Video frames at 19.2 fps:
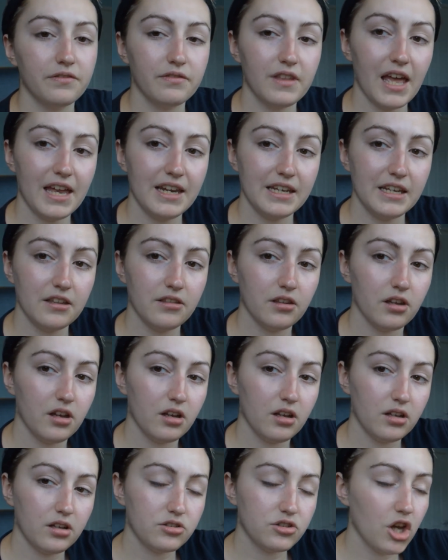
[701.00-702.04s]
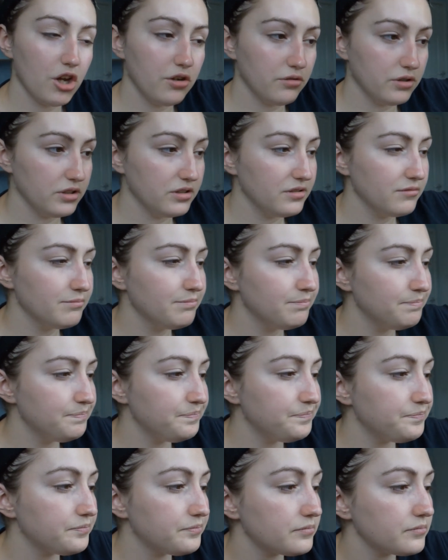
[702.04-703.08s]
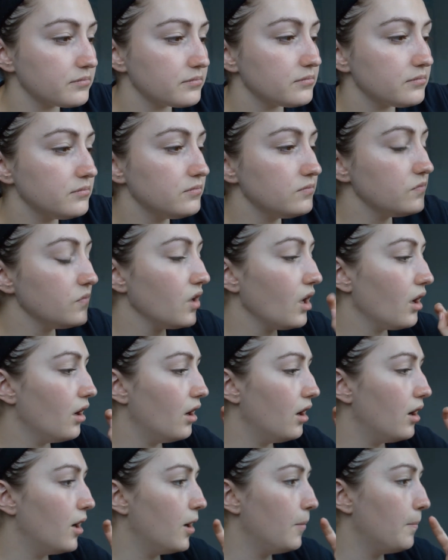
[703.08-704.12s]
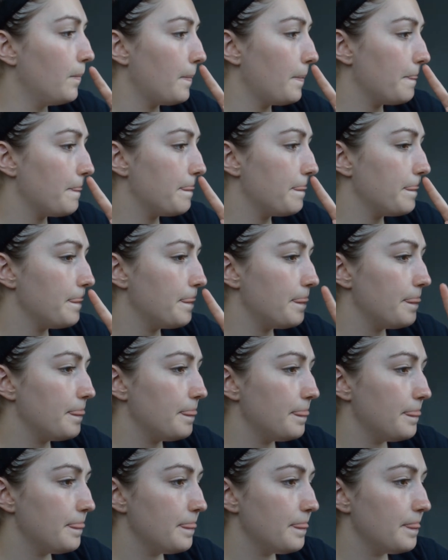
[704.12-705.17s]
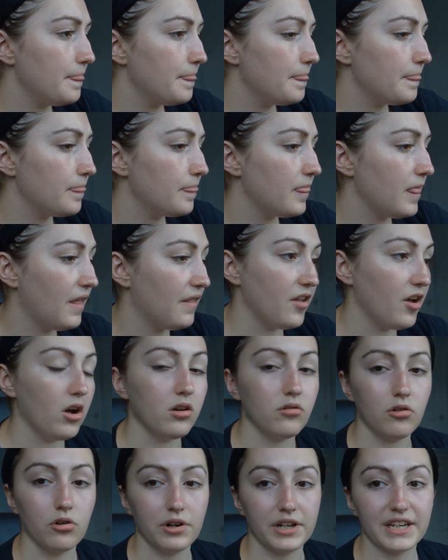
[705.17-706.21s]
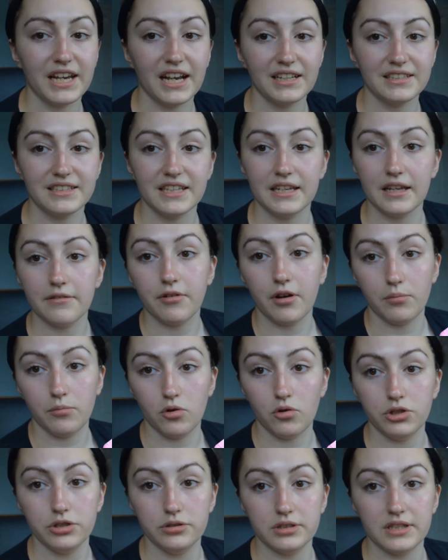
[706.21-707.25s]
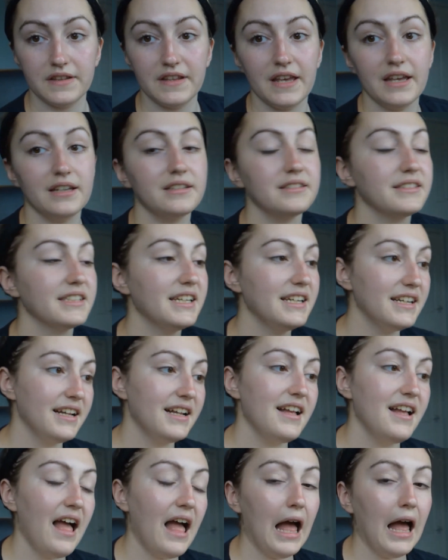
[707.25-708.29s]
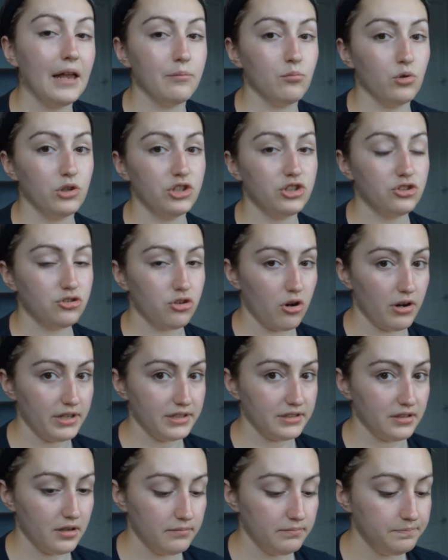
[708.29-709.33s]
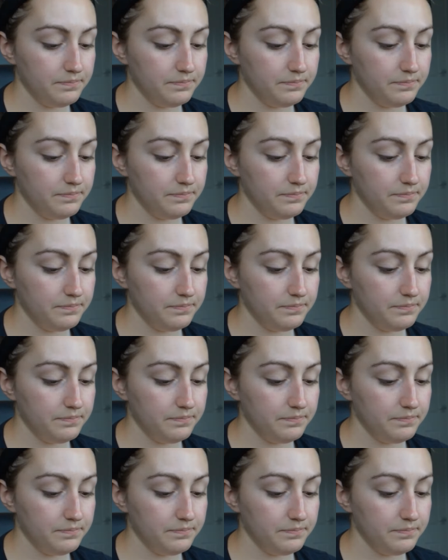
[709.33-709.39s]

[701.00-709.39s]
any of the toners, and the hyaluronic acid if I'm not using this, and moisturiser.